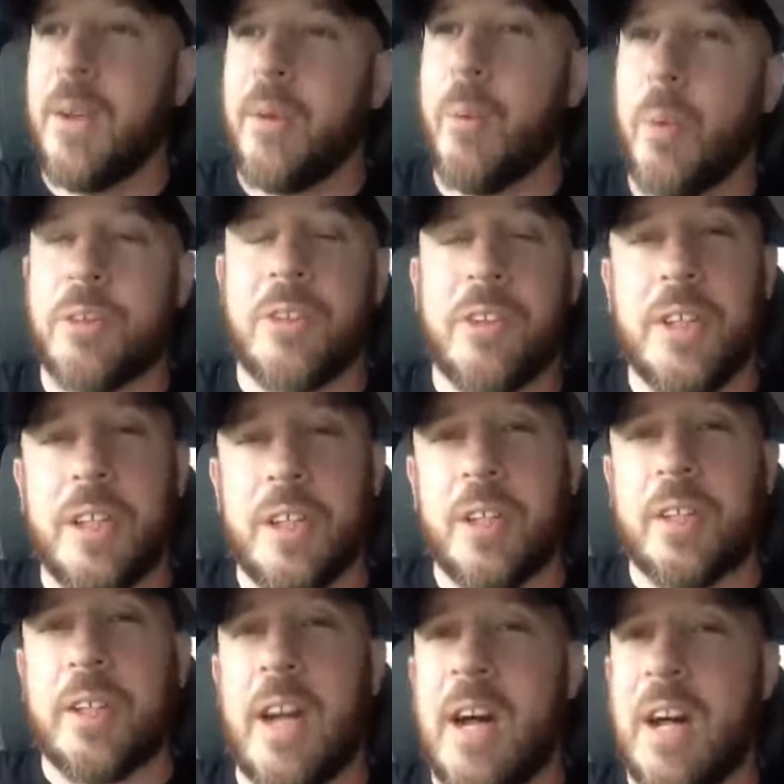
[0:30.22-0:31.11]
we're
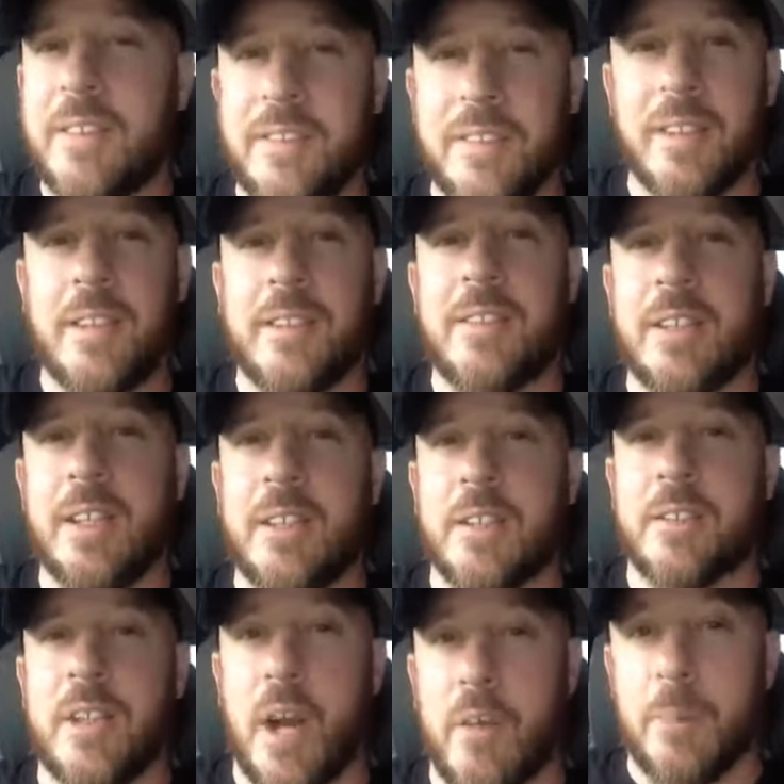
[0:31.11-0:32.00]
seeing constantly seeing
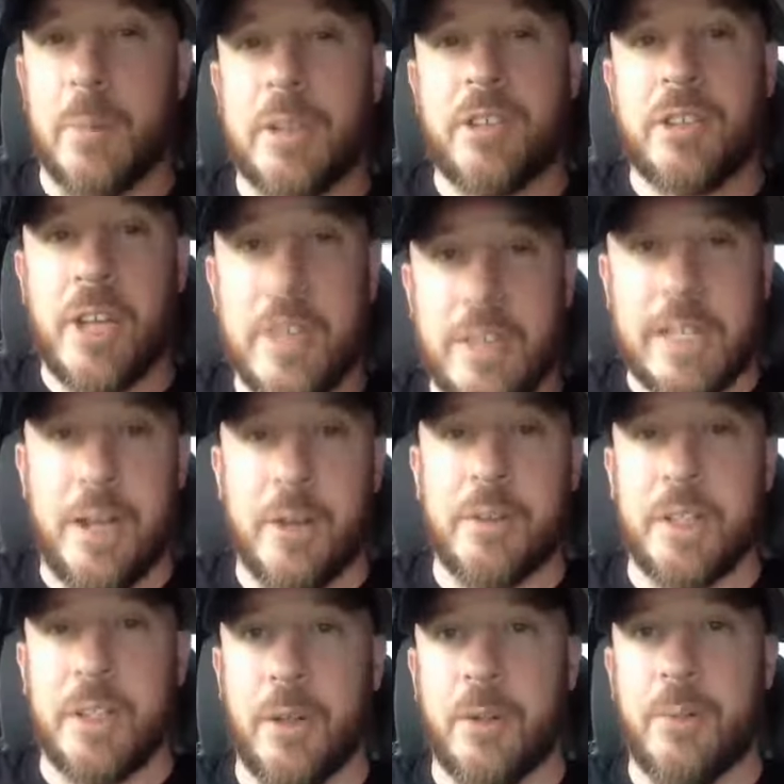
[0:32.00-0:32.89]
this government
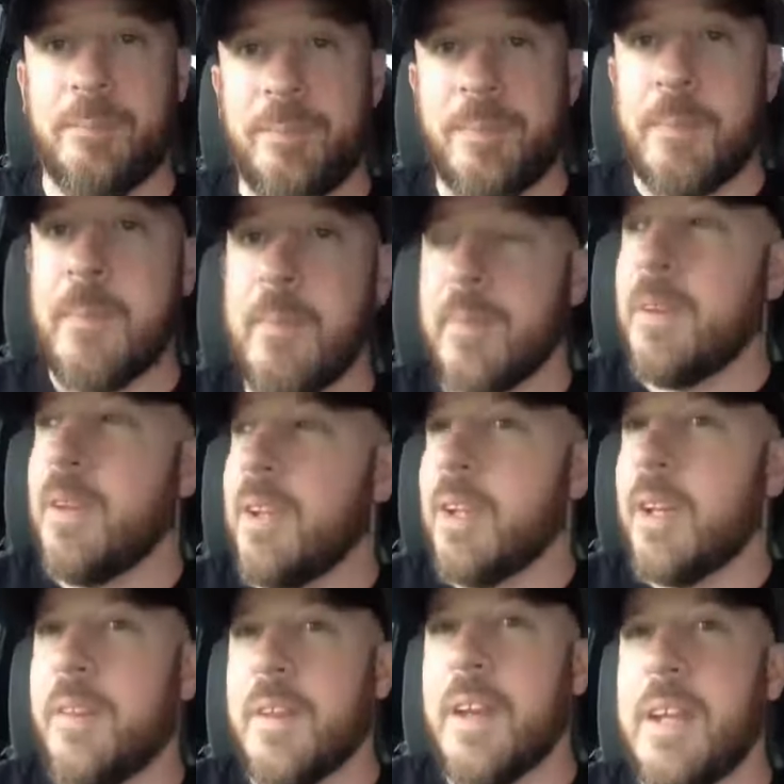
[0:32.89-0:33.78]
shutdown deal
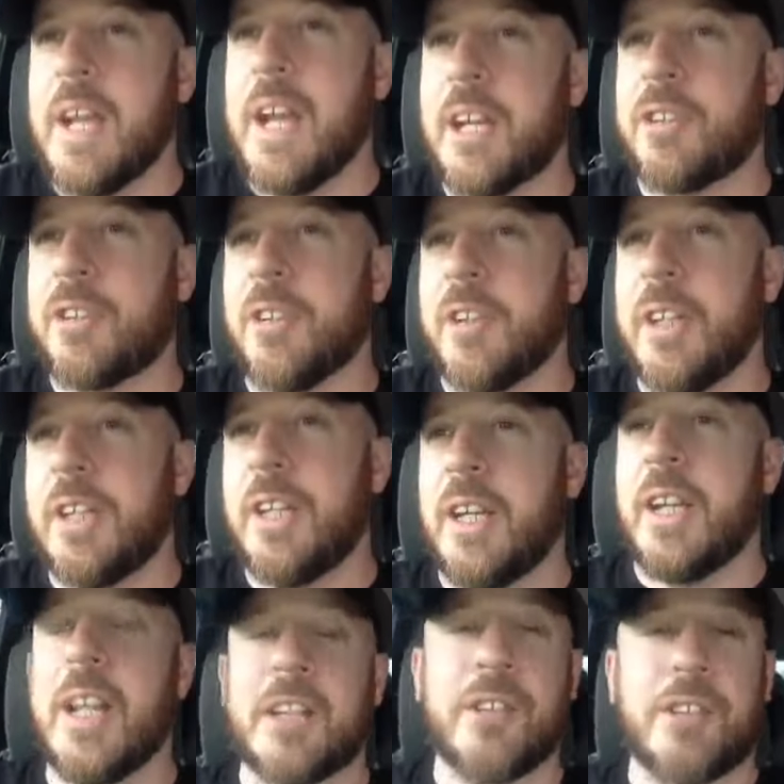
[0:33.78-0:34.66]
they
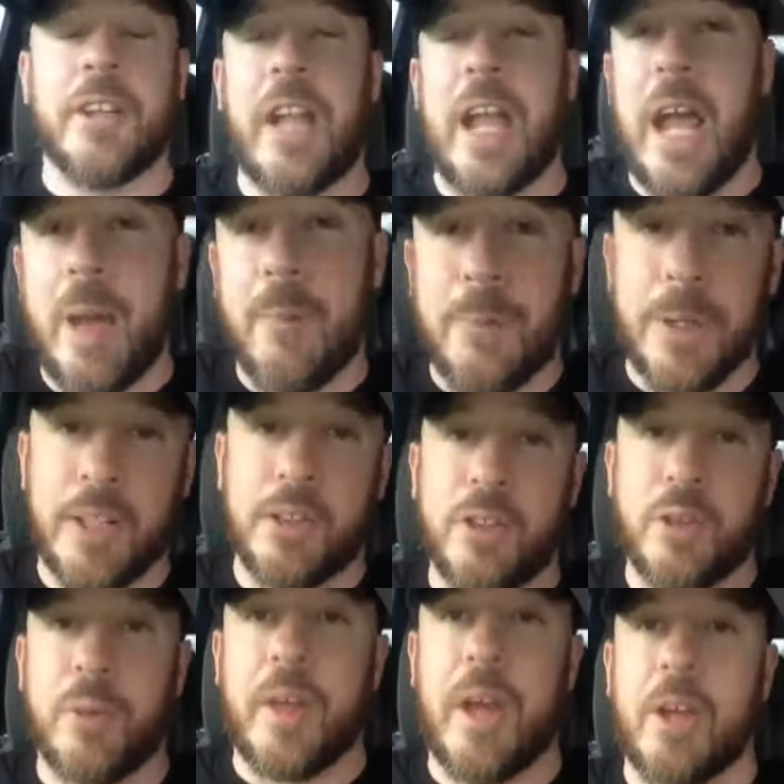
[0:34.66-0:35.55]
actually, it actually happened in
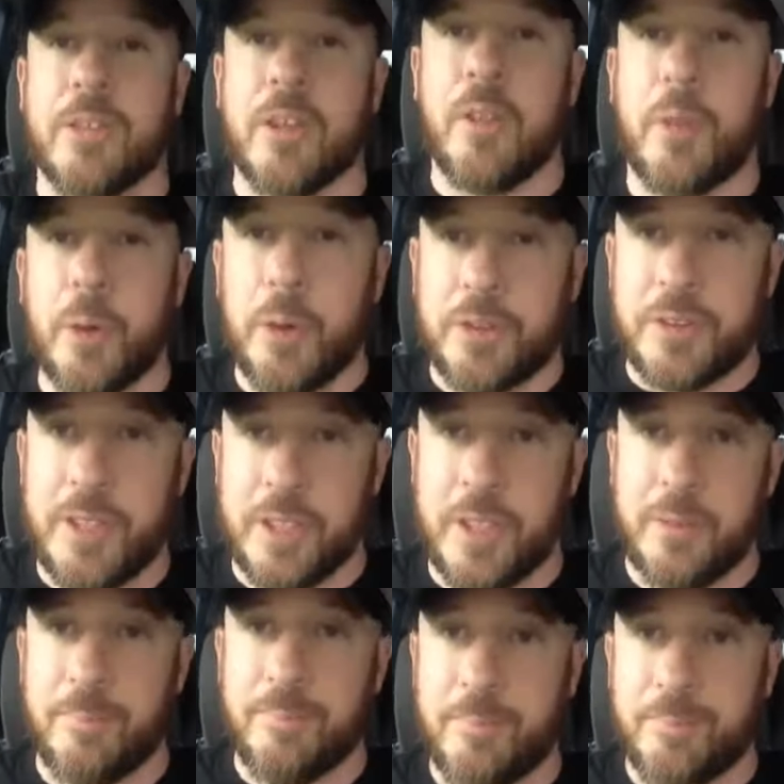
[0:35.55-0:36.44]

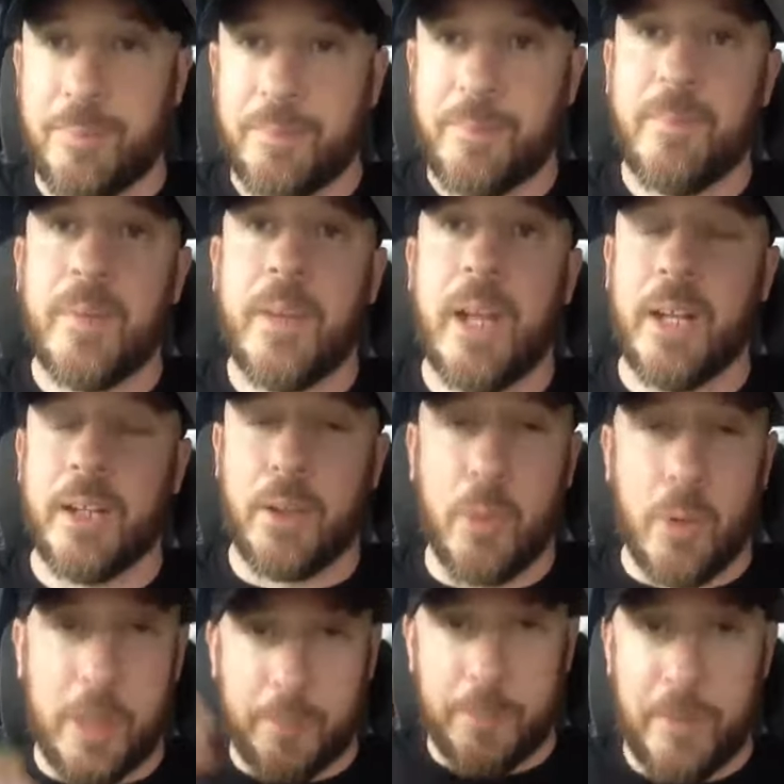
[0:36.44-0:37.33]
2013, and
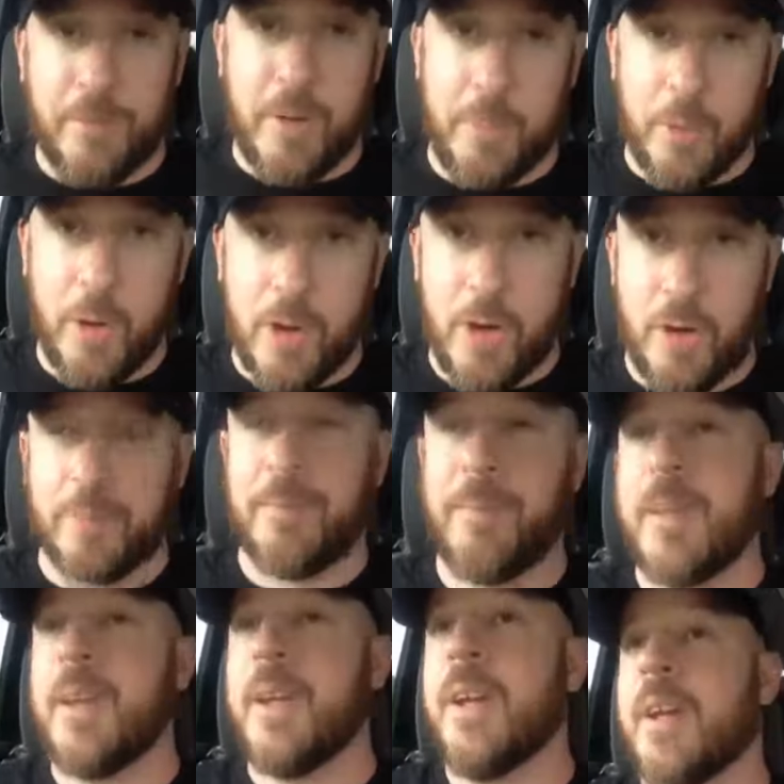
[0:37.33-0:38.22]
correct me if I'm wrong,
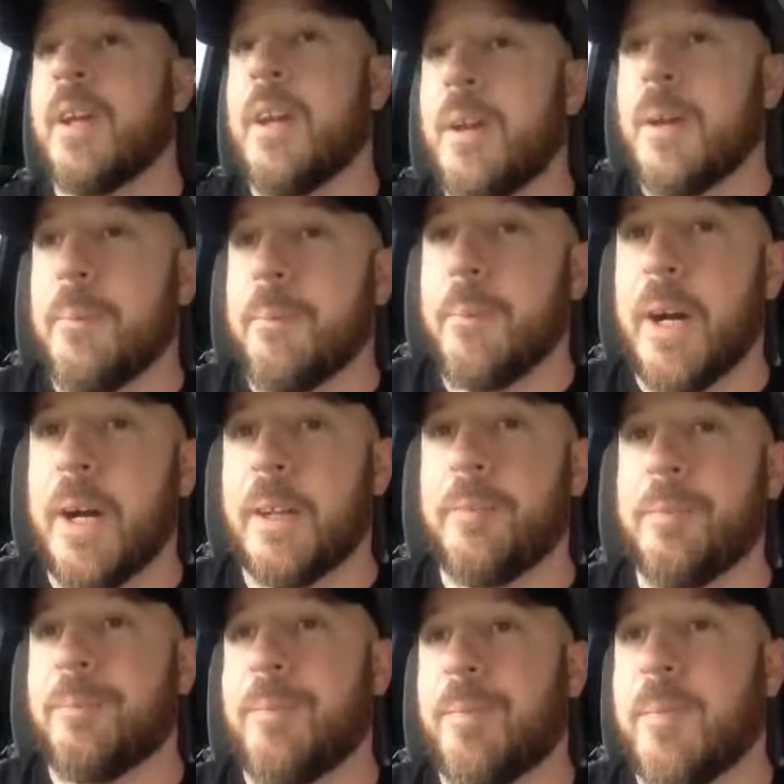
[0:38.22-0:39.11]

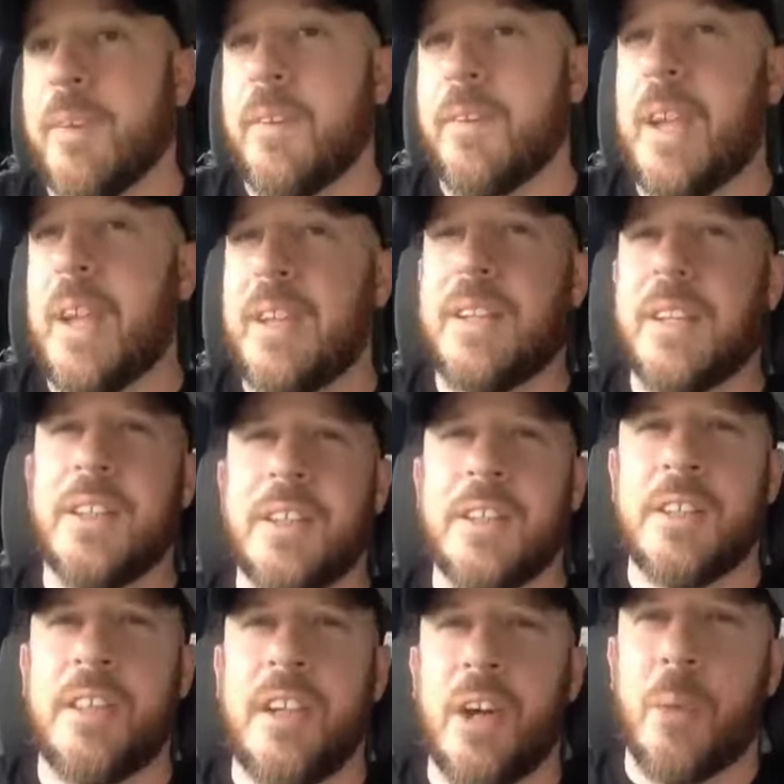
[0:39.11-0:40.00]
but they
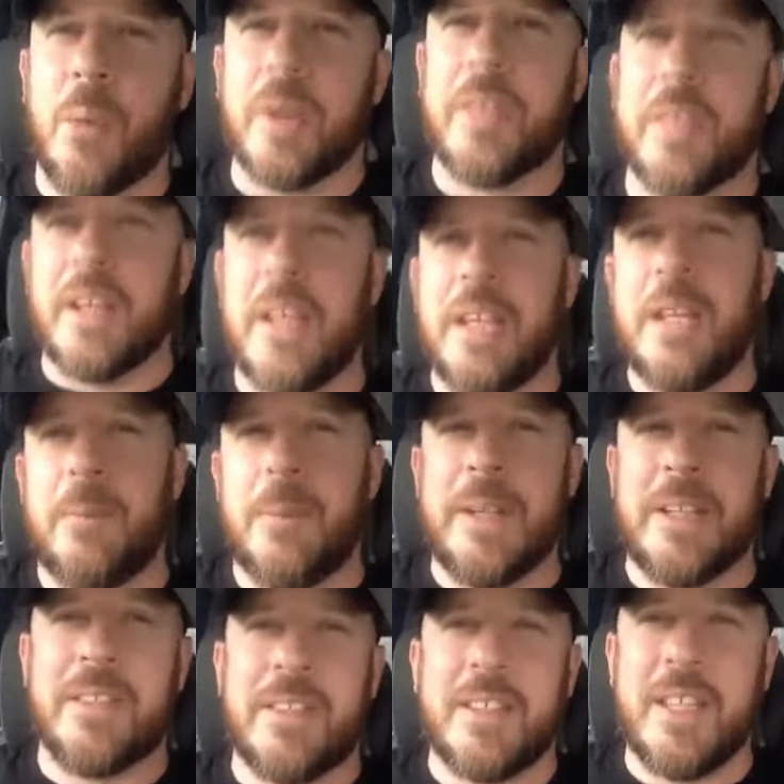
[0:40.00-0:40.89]
didn't deal with the
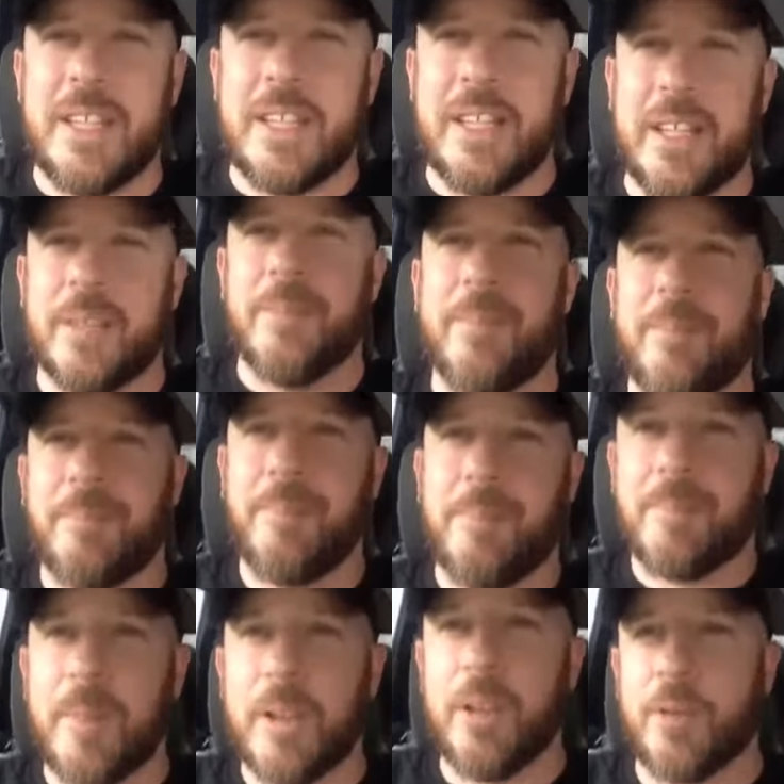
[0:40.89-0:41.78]

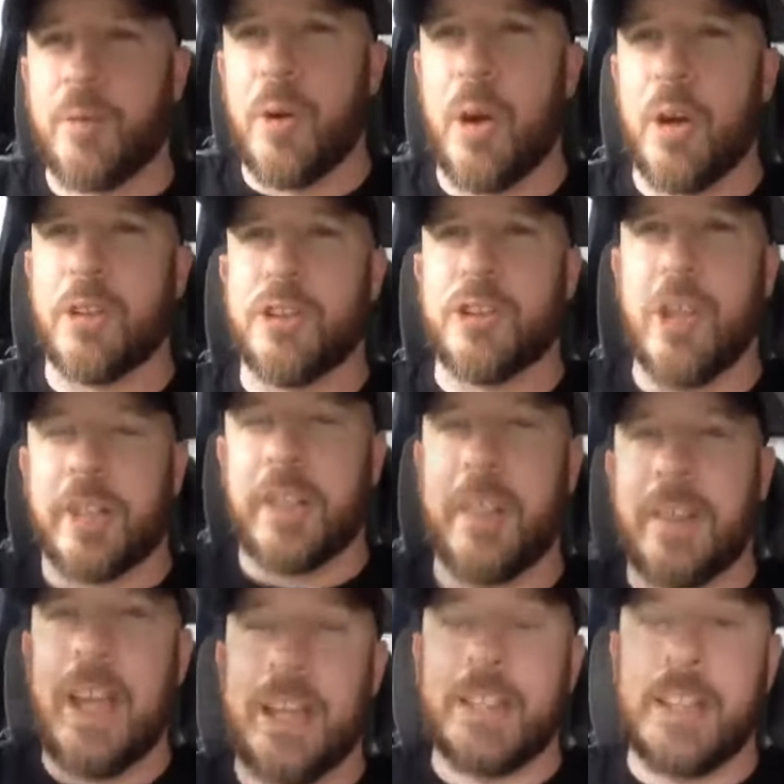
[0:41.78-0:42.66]
EBT as far as
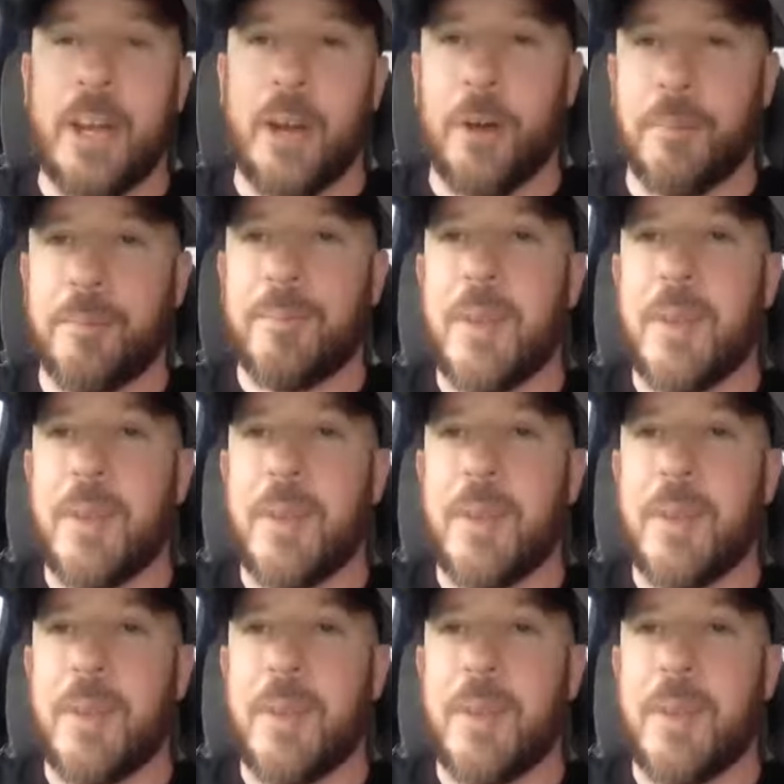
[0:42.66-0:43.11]
shutting that down.